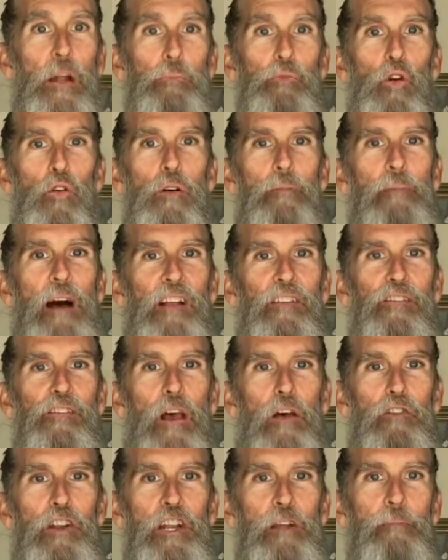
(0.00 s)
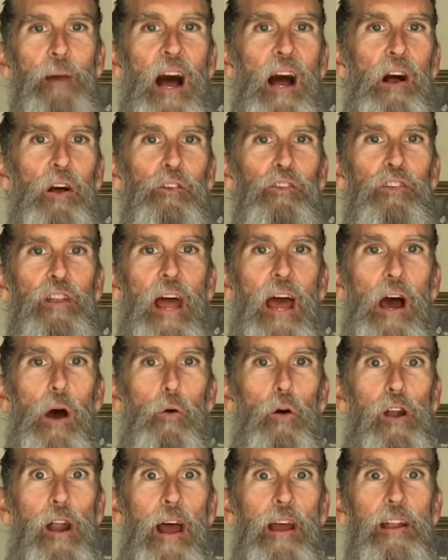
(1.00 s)
I'm going about 70 miles an
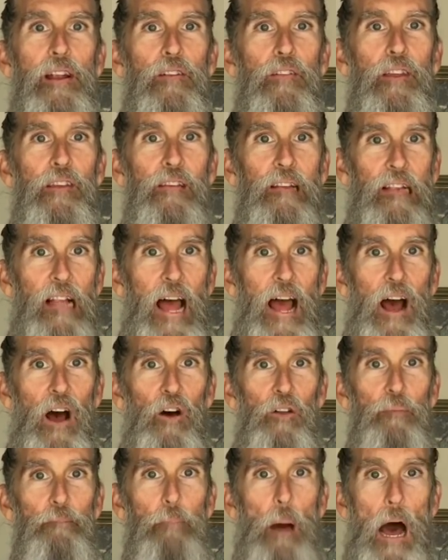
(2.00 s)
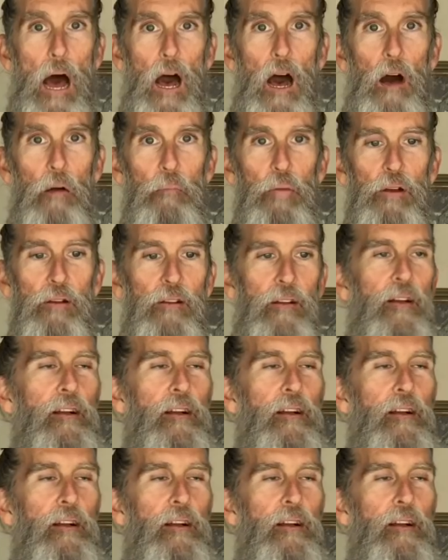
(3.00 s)
hour and I hear this loud pop.